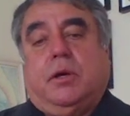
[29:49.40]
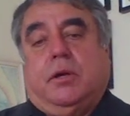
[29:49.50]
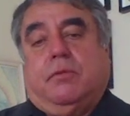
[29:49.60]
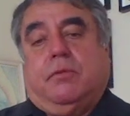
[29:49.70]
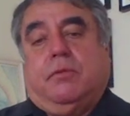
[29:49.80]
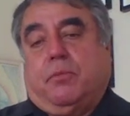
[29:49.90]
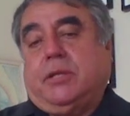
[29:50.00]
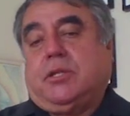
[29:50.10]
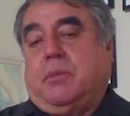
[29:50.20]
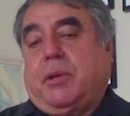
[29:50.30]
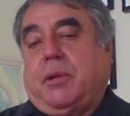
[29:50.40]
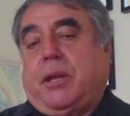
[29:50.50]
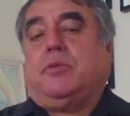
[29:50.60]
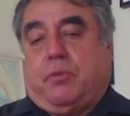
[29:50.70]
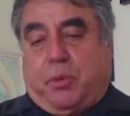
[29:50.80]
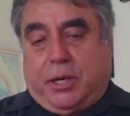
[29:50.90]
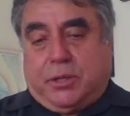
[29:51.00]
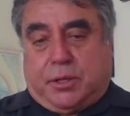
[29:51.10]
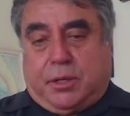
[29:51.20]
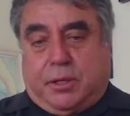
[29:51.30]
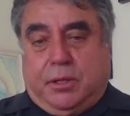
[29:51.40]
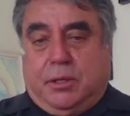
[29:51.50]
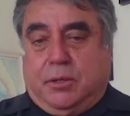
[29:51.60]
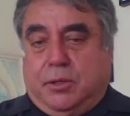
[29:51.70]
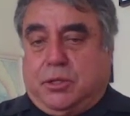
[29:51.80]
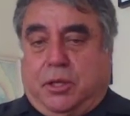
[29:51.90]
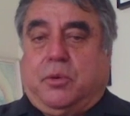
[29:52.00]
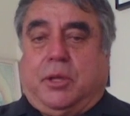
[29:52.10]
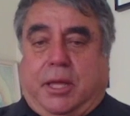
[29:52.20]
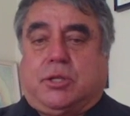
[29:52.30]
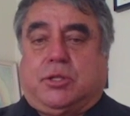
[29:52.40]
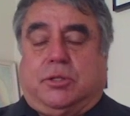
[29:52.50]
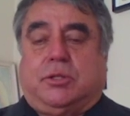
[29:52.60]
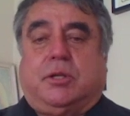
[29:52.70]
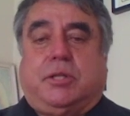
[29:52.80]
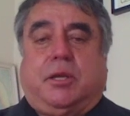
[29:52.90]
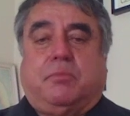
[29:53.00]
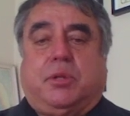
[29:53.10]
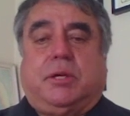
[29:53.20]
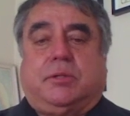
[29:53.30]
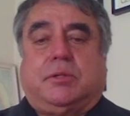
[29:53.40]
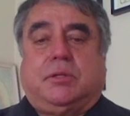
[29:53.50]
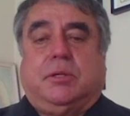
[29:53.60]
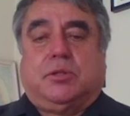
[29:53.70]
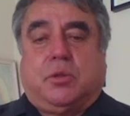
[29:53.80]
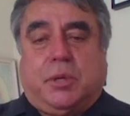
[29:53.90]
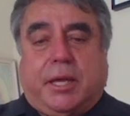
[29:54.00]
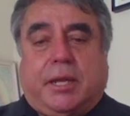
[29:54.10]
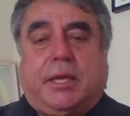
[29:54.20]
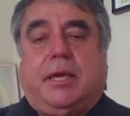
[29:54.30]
for president, but not only for president. There's other elections that are taking place. So we got to get